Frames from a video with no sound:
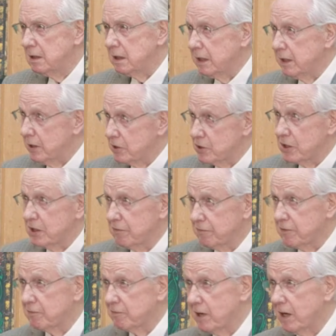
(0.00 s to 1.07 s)
It is a
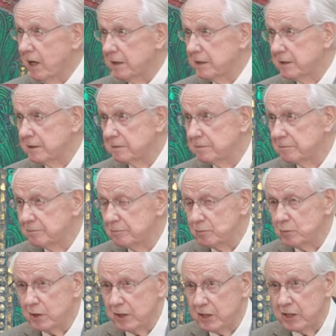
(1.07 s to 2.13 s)
gift of God.
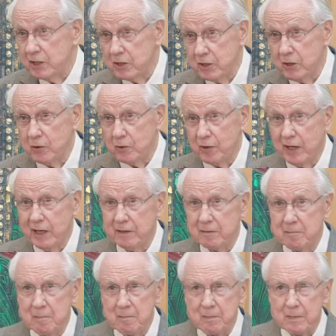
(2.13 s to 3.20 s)
We need to know that.
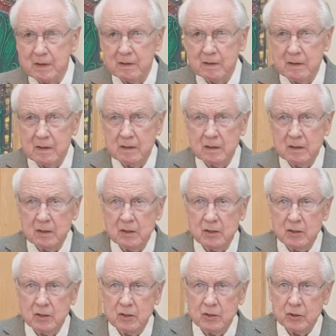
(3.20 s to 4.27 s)

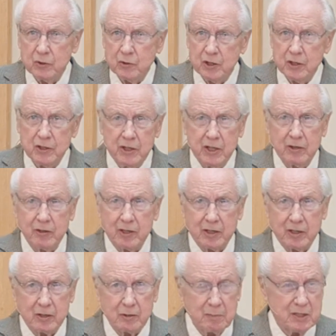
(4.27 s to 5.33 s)
You did
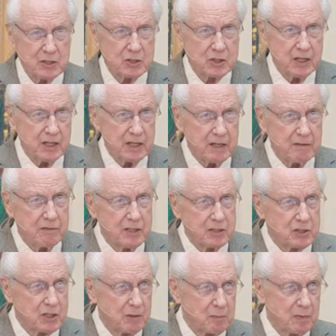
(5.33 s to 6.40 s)
nothing to be saved
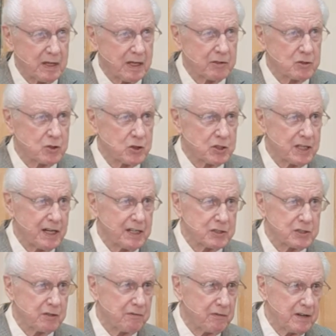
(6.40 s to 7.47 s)
except
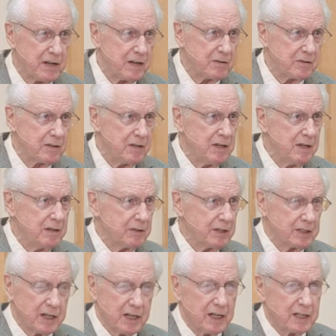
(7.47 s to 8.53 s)
exercise the faith
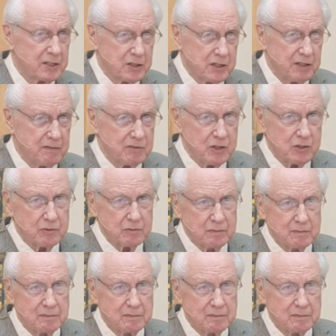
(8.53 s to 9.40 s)
that God has given you.